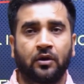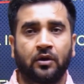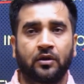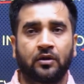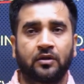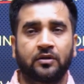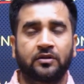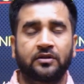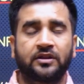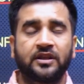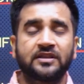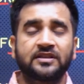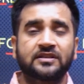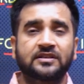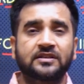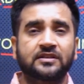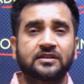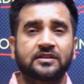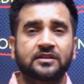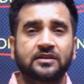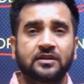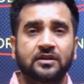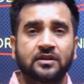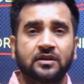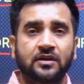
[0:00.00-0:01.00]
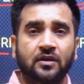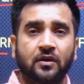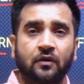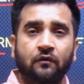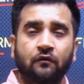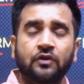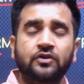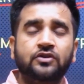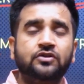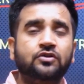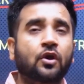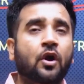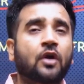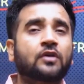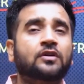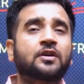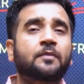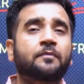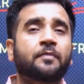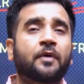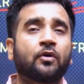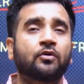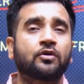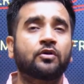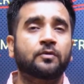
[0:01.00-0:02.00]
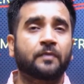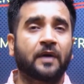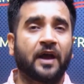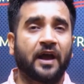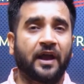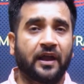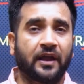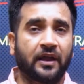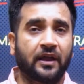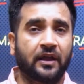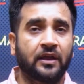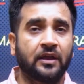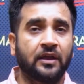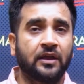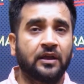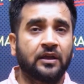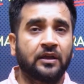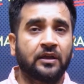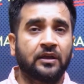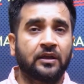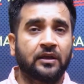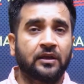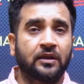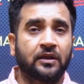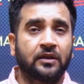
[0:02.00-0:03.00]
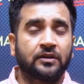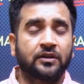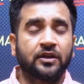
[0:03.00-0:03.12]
This was talked about by the